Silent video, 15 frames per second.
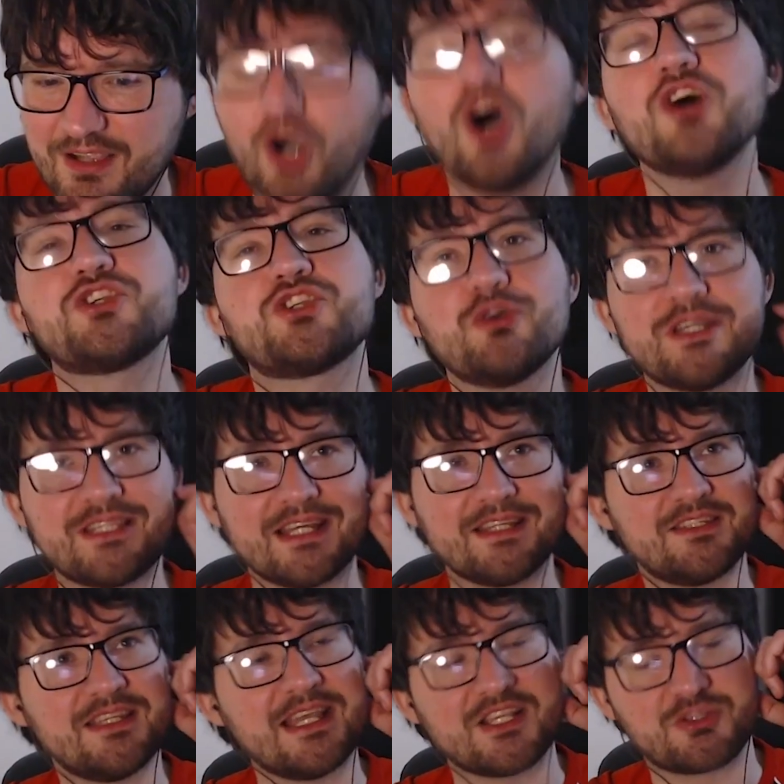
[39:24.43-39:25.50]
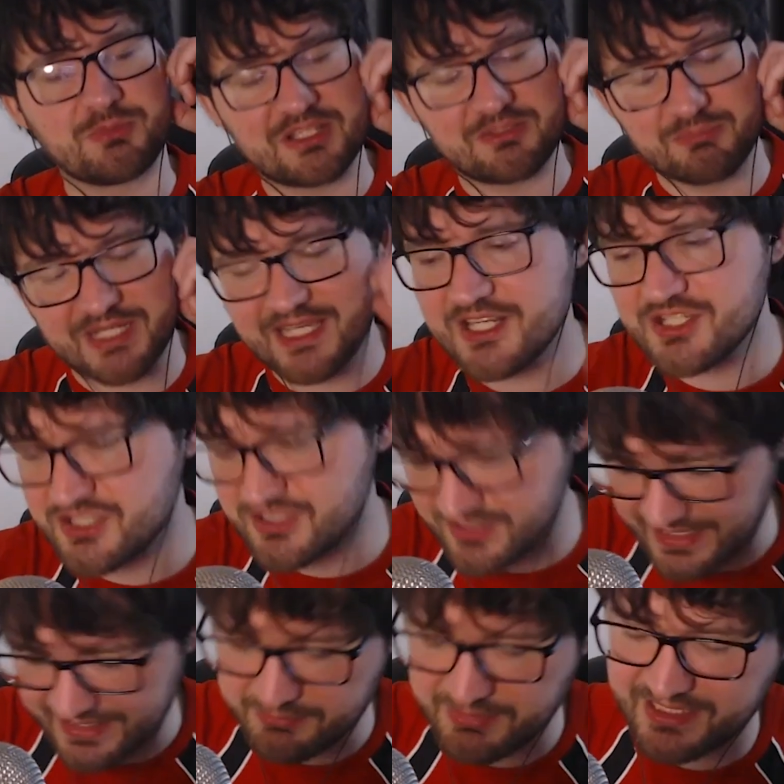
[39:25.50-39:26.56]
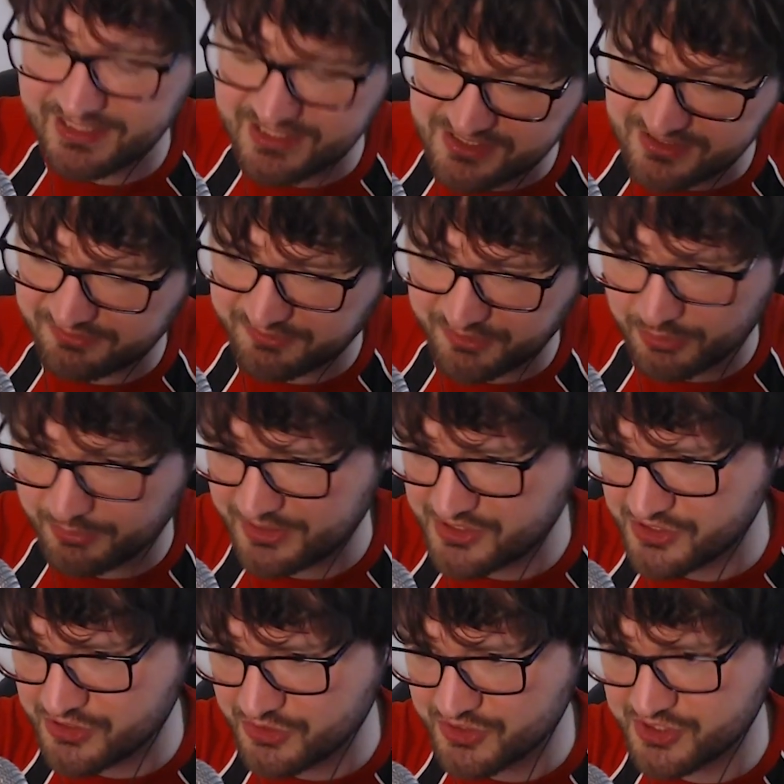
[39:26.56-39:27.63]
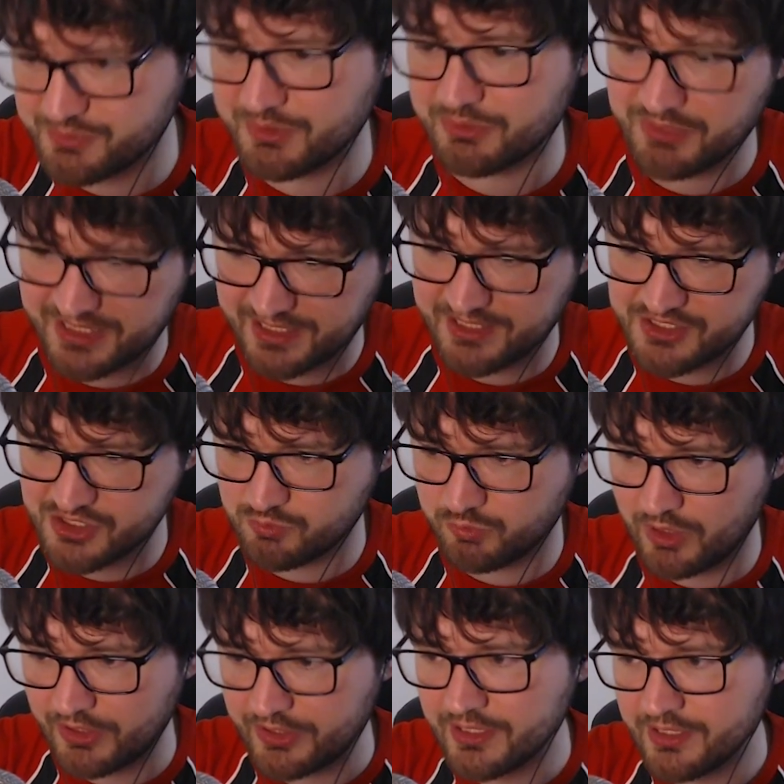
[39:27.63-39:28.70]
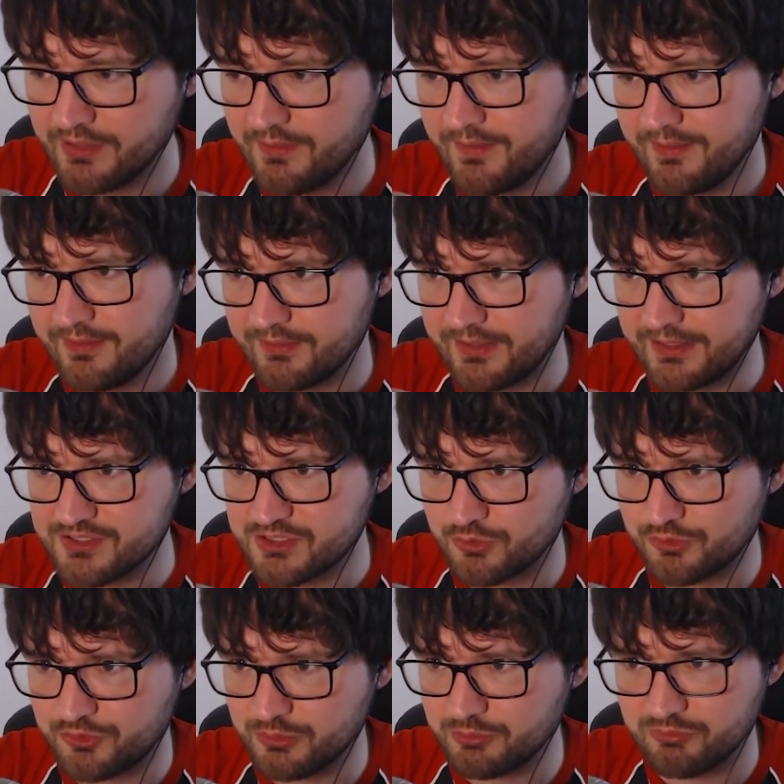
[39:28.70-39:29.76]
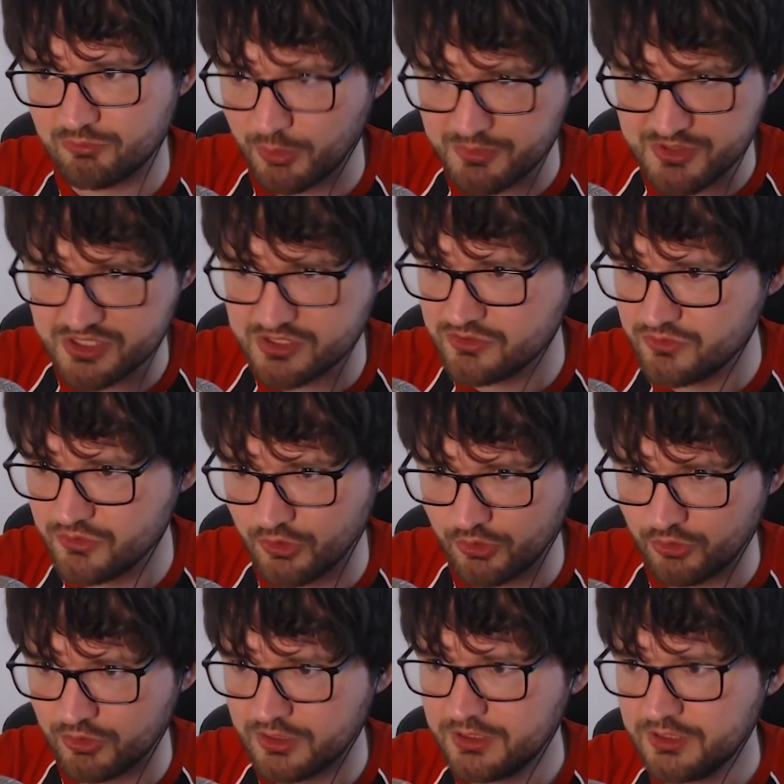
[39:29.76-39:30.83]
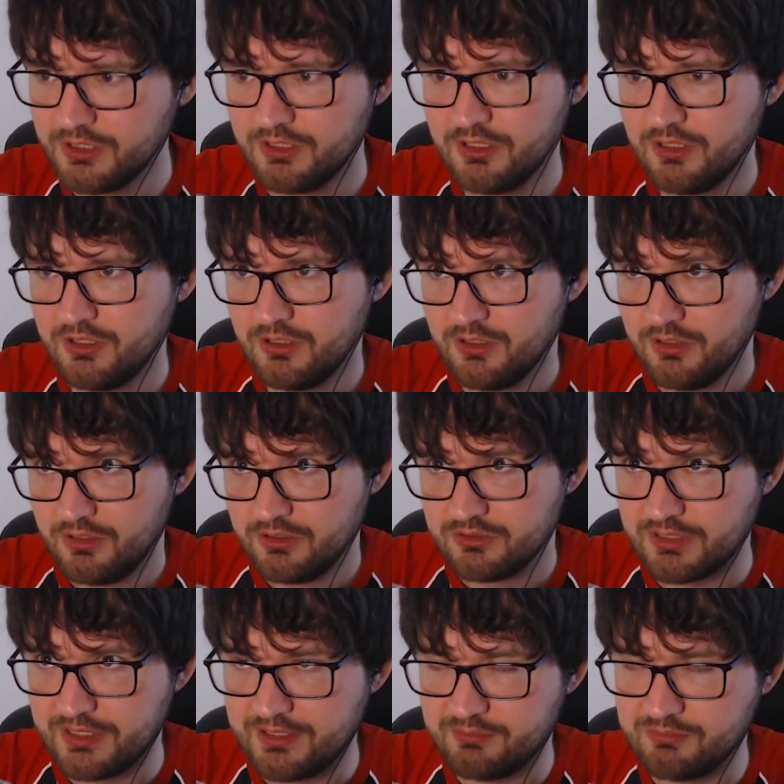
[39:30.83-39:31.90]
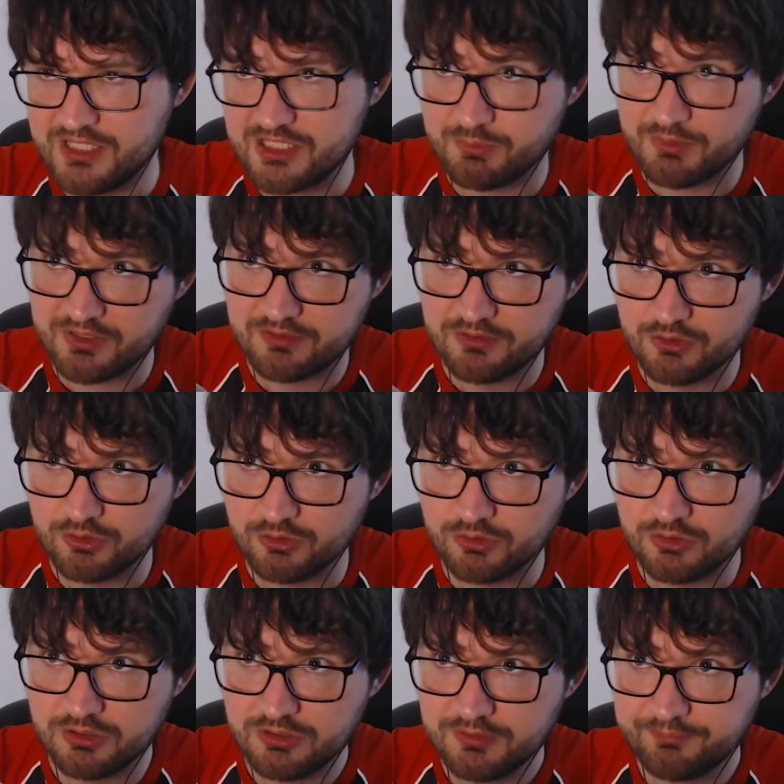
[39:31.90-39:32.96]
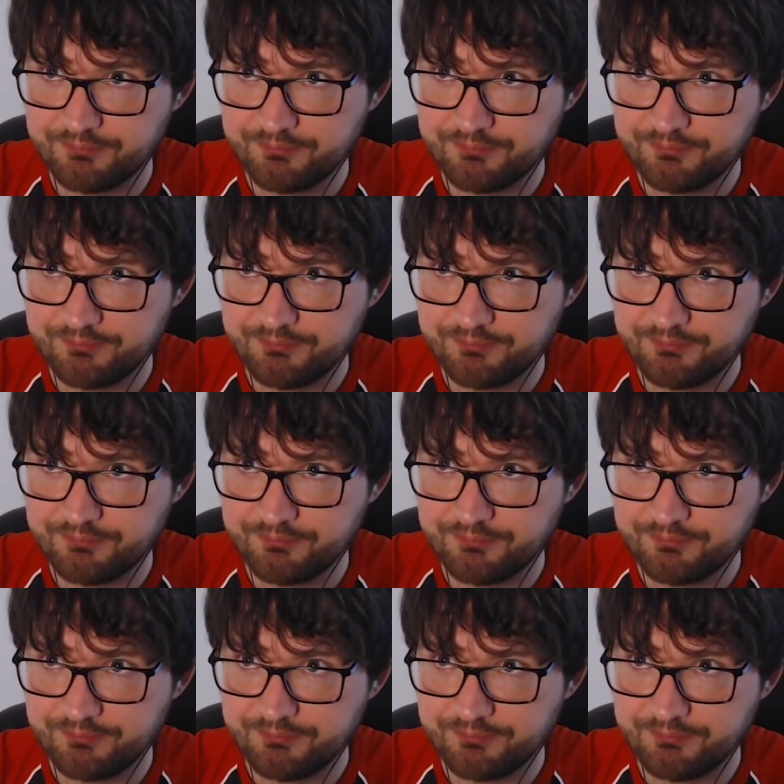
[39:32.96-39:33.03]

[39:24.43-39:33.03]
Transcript: Oh, so he did, yes. So McInnes is, I forgot about the St Johnstone spell. McInnes is one. Right, let's go through them. Robinson, no. Naismith, no.